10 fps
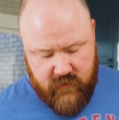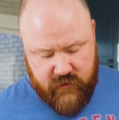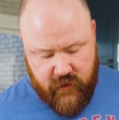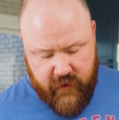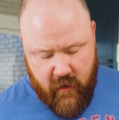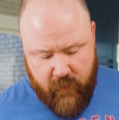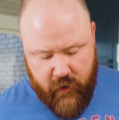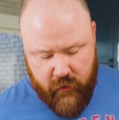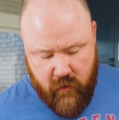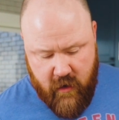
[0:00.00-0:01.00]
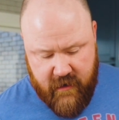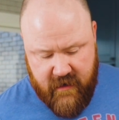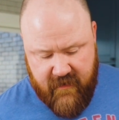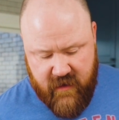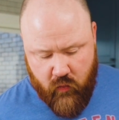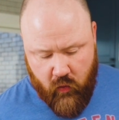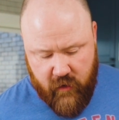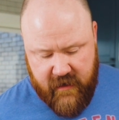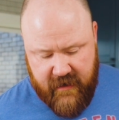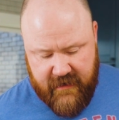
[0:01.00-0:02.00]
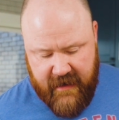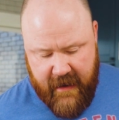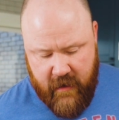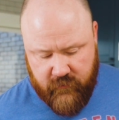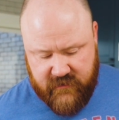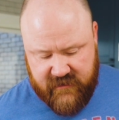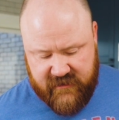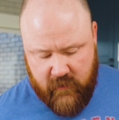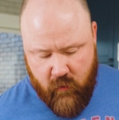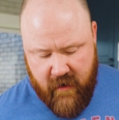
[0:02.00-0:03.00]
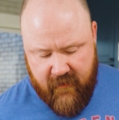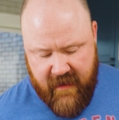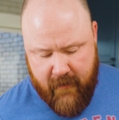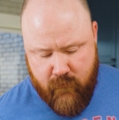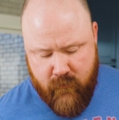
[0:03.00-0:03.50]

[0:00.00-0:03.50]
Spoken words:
turning our burner on and then working it down to somewhere in that